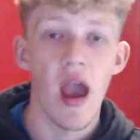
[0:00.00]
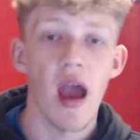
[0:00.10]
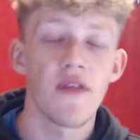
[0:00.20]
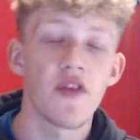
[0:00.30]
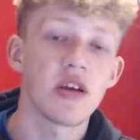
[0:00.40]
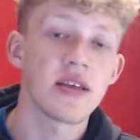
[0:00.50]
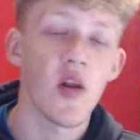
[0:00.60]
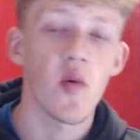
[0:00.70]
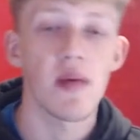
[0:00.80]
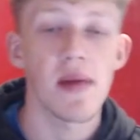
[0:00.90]
And if you guys
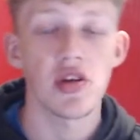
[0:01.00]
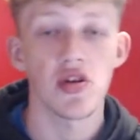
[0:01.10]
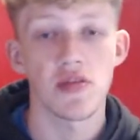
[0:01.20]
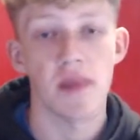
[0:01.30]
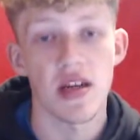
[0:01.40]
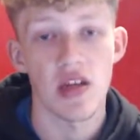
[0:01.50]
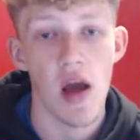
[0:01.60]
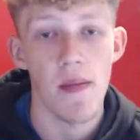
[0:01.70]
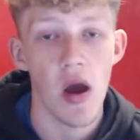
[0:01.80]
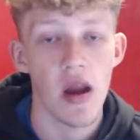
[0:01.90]
haven't already, make sure to smash the
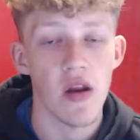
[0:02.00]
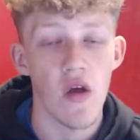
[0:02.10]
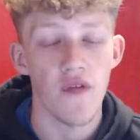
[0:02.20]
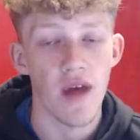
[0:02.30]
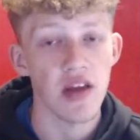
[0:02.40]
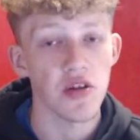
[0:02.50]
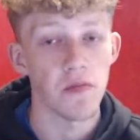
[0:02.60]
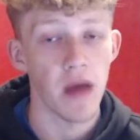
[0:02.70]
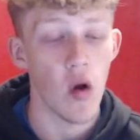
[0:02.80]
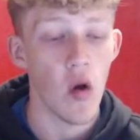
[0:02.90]
like button and notification
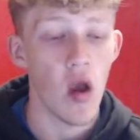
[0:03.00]
bell.